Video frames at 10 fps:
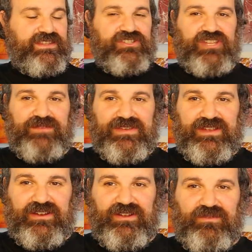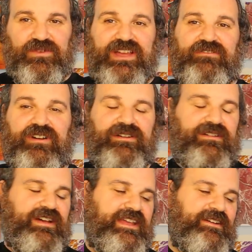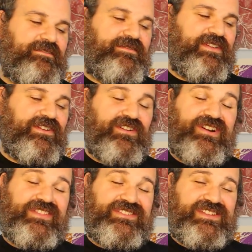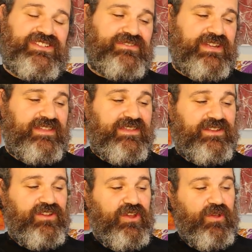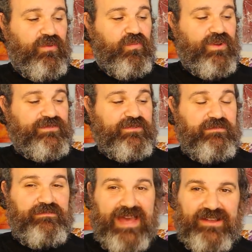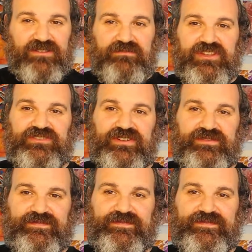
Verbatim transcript: this shape here, where you have a, a, a finger on the D string and then one fret back on the B string.